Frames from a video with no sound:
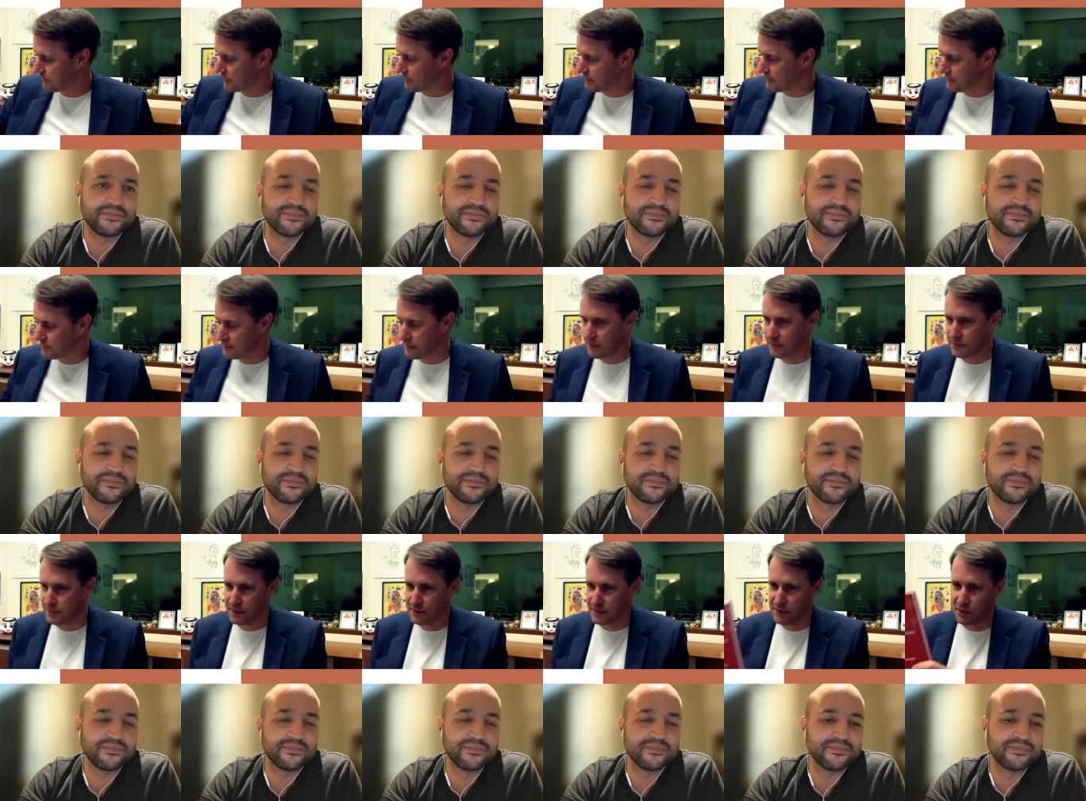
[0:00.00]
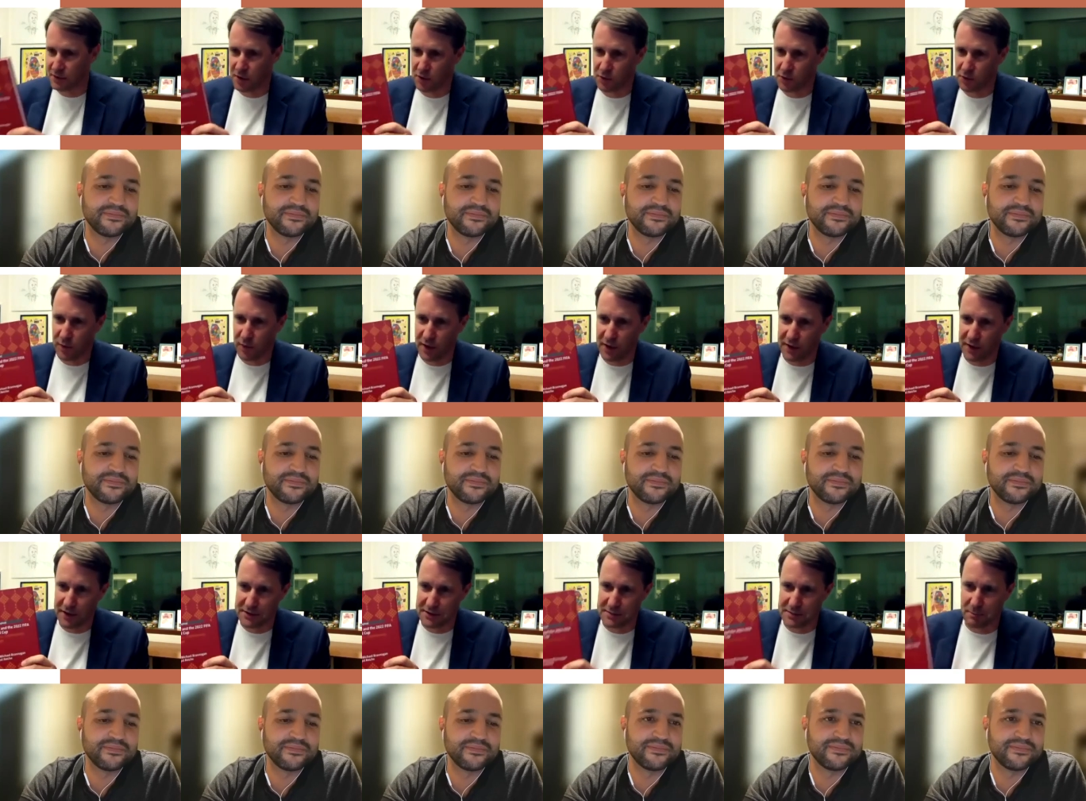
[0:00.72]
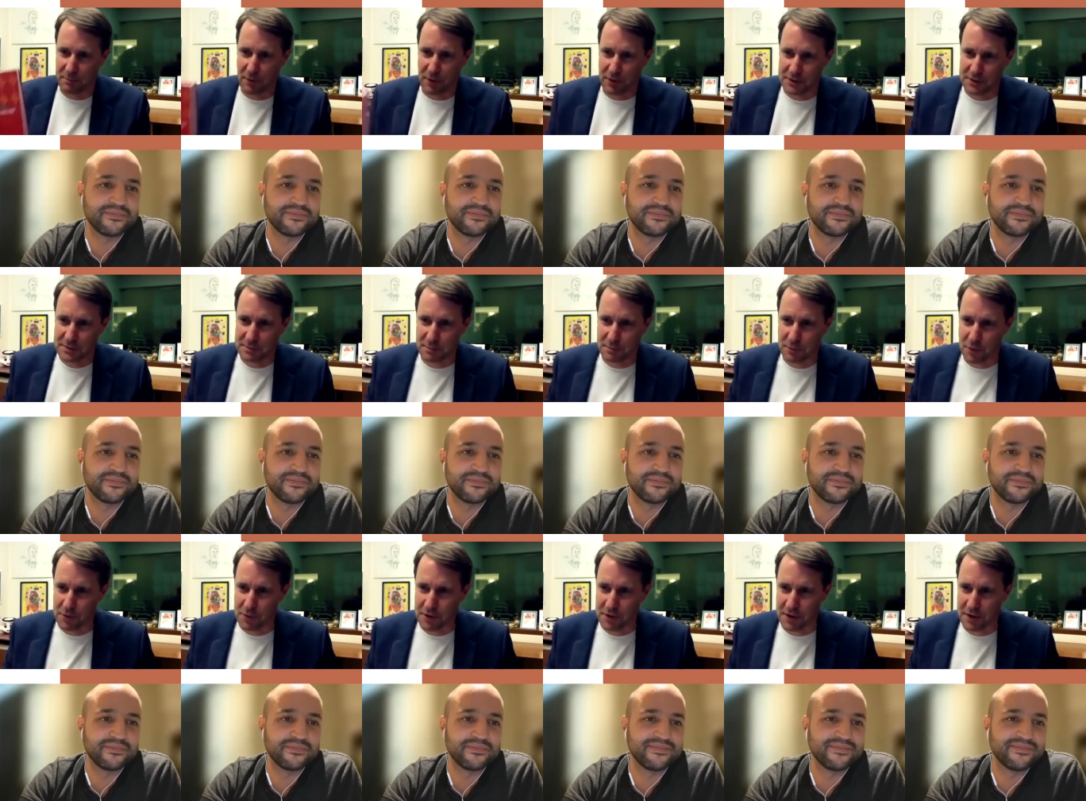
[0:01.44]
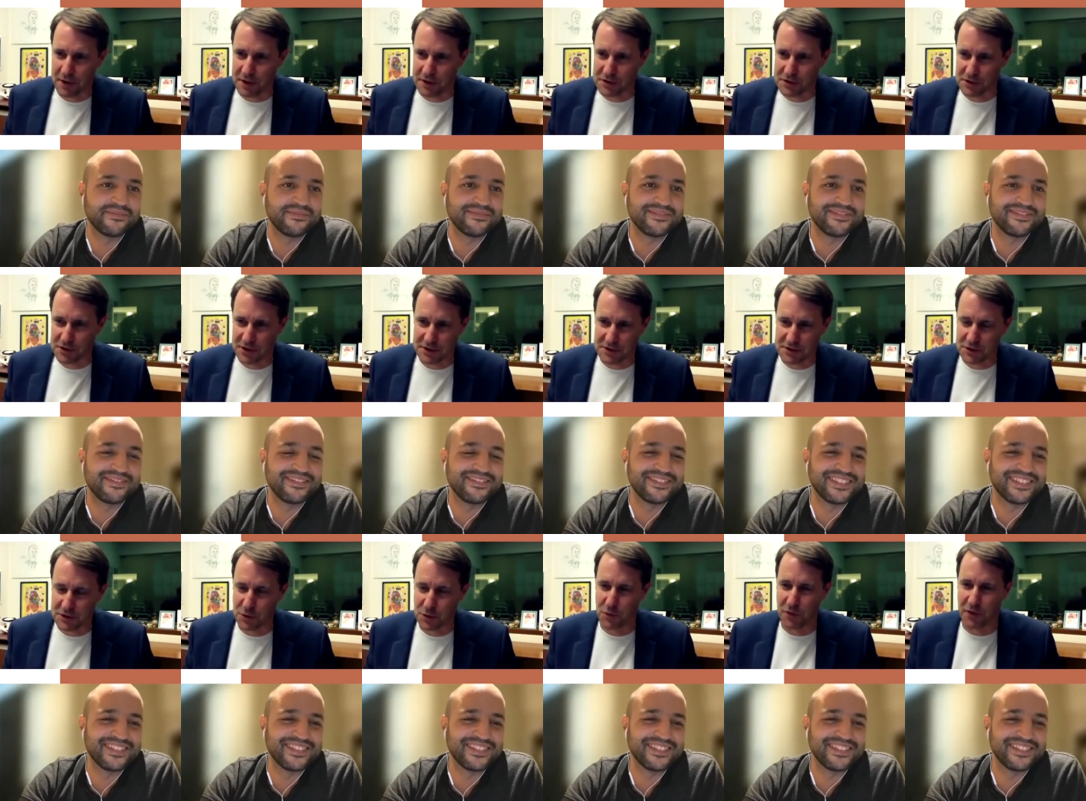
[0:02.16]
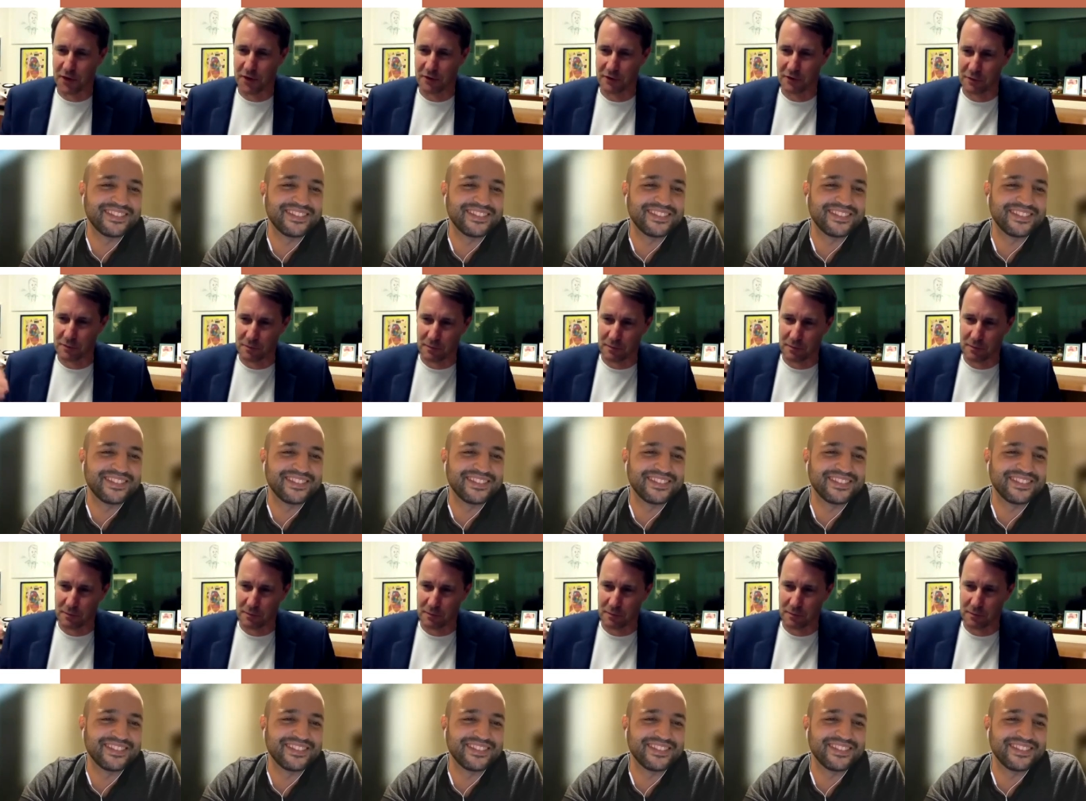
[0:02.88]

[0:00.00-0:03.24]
Speaker 1: this is not really a sports book. It's just using